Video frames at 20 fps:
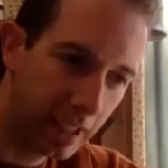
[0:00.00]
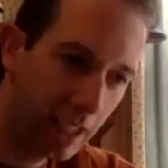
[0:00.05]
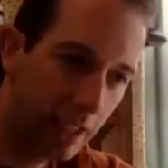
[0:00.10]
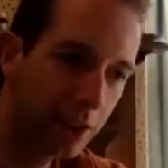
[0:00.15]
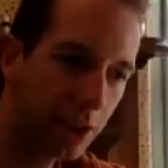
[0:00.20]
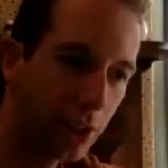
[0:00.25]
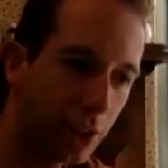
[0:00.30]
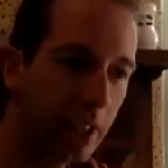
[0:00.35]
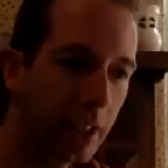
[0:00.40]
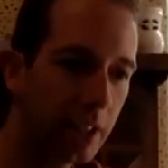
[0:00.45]

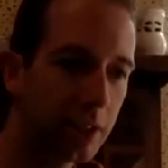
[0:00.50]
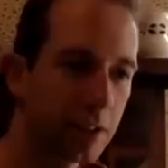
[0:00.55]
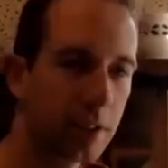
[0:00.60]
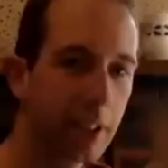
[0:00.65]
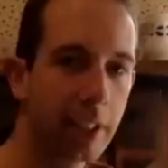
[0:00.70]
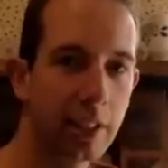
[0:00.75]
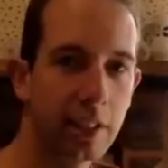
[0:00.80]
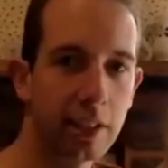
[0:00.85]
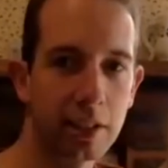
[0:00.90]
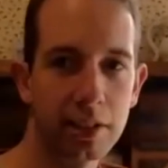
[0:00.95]
And so that's
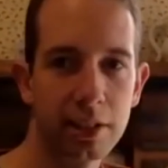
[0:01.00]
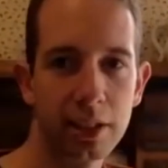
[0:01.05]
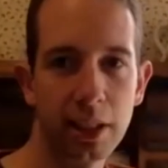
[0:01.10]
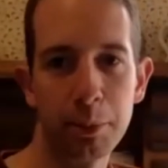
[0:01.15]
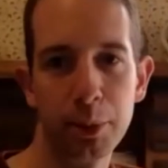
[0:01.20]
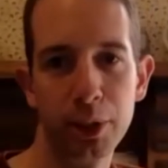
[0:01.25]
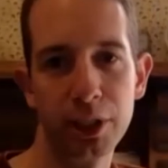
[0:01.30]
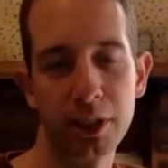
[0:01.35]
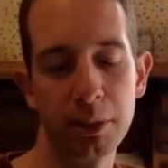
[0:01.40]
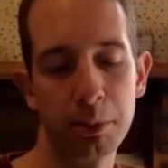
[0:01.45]
like a
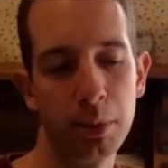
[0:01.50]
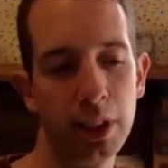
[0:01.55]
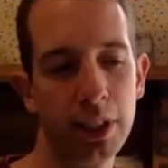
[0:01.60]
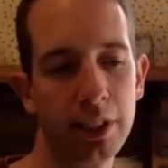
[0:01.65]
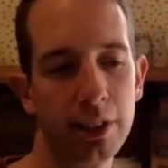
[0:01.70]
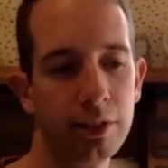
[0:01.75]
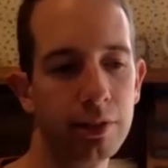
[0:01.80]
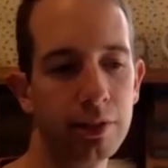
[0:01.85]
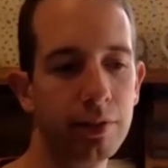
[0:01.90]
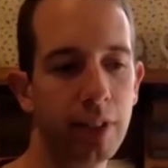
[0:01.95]

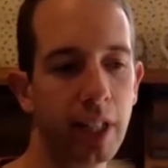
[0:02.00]
subdiscipline of